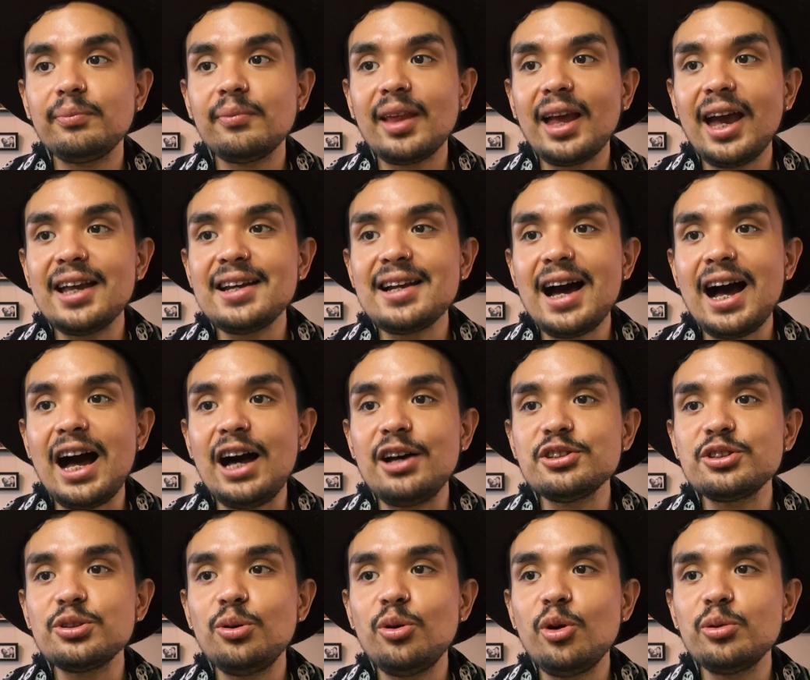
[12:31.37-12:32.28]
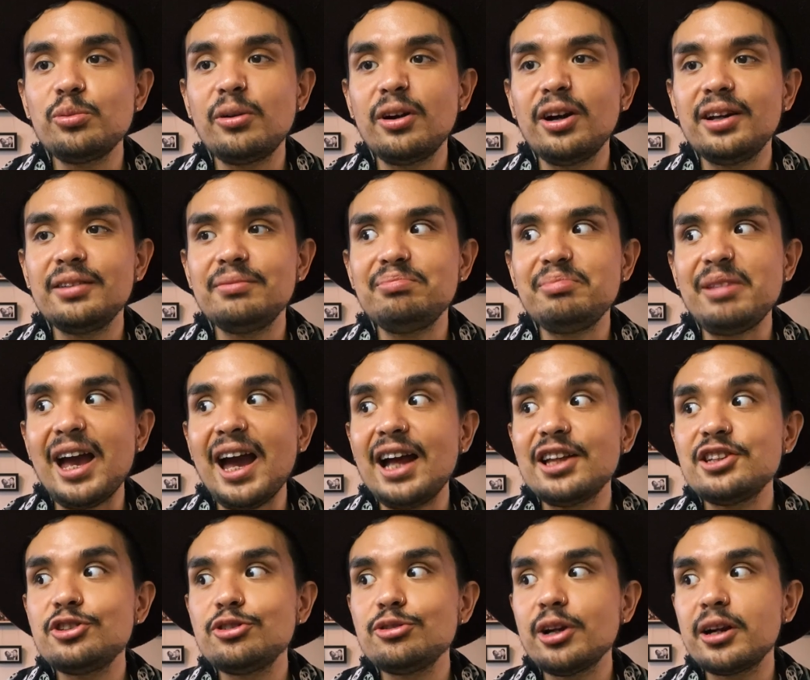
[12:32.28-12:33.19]
in a household where they
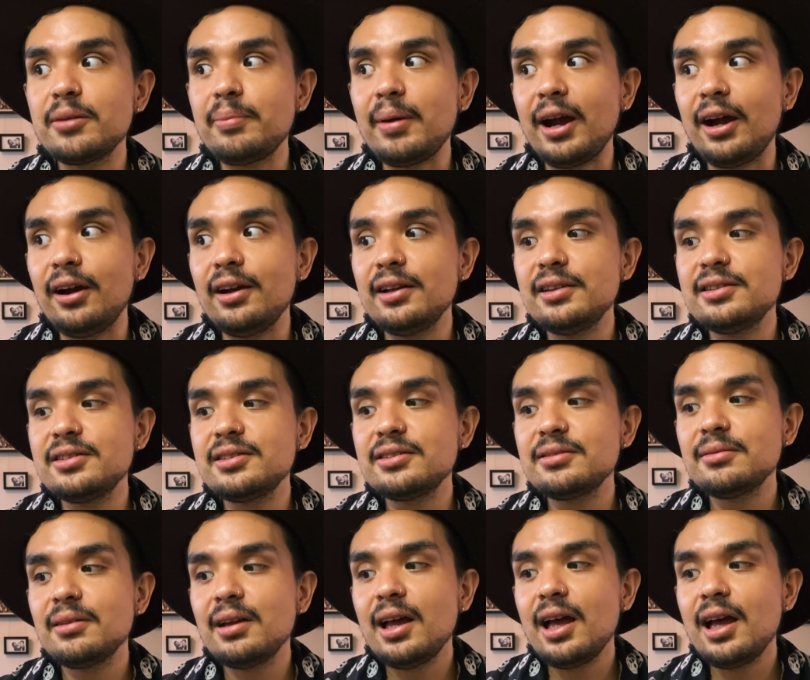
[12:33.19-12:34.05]
had strict parents,